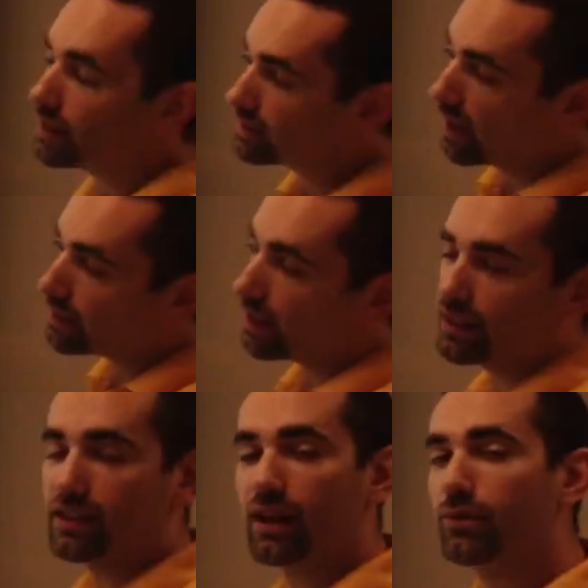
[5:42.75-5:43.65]
That's not
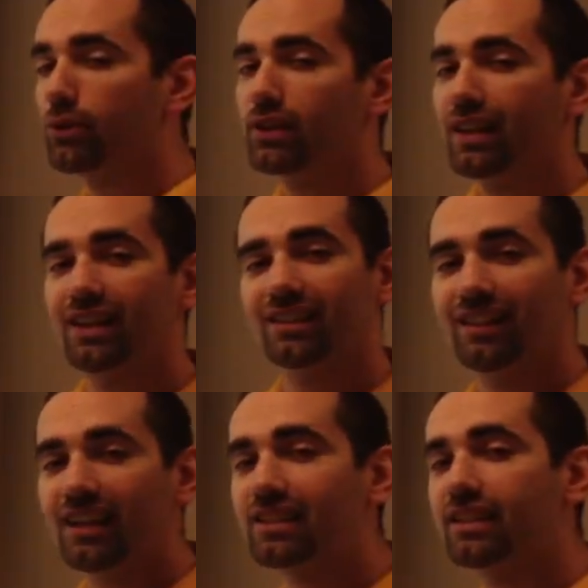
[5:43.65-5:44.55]
90. I rotated it
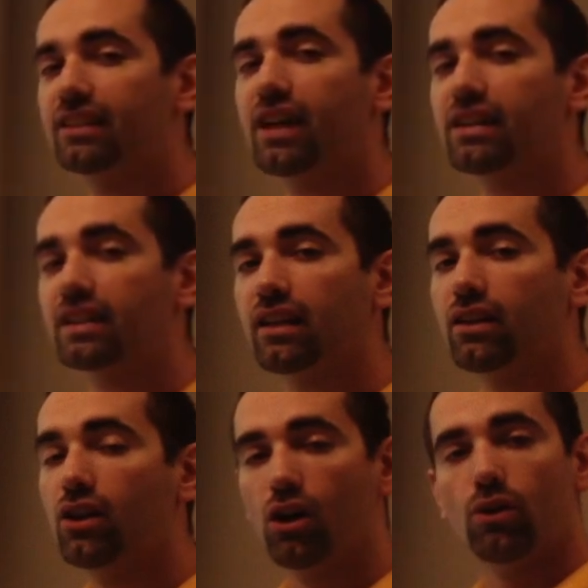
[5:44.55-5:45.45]
less than 90.
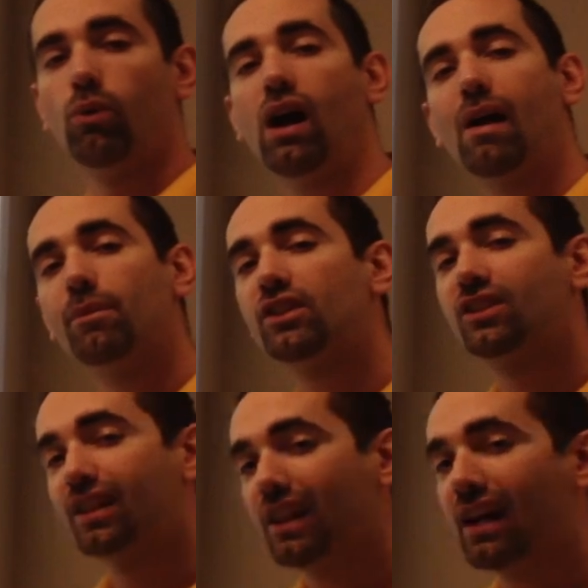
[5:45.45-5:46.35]
Well, how
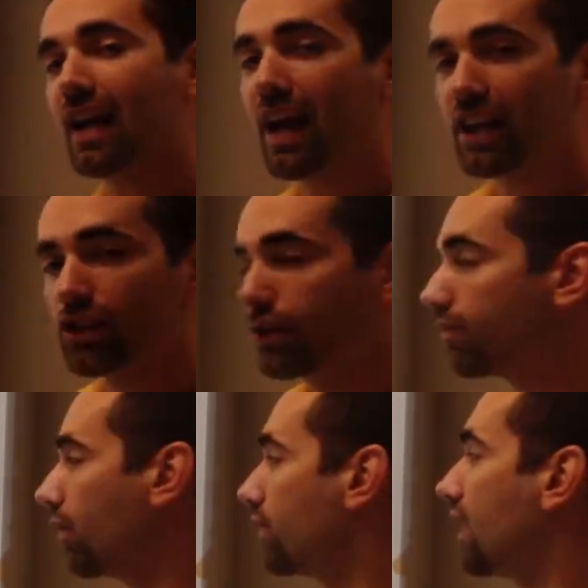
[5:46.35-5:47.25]
much did I actually
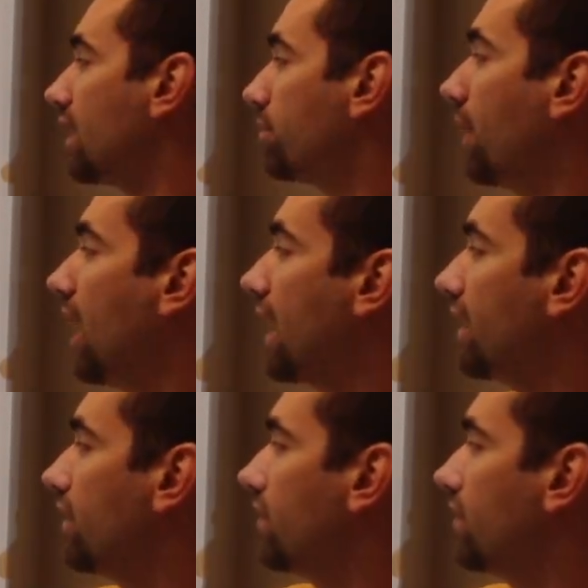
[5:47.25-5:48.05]
rotate it by?